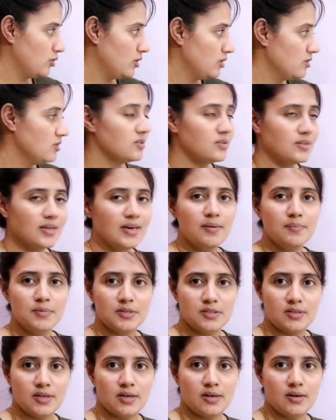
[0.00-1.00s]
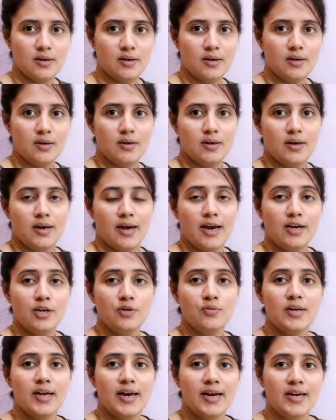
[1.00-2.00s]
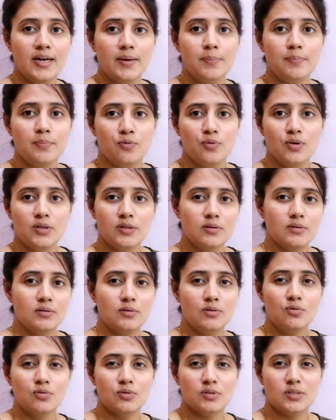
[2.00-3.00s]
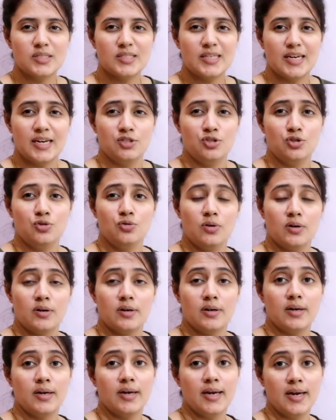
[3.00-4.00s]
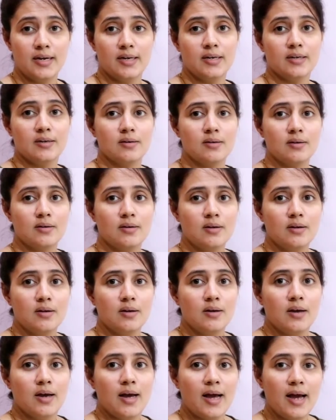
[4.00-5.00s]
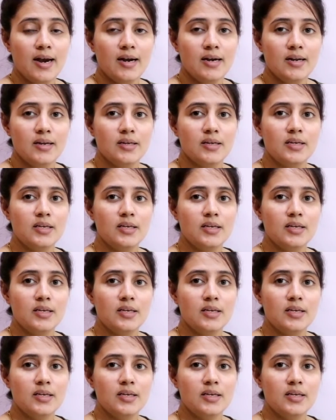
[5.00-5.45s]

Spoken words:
This is a silly mistake and you will end up with, scratching your head, and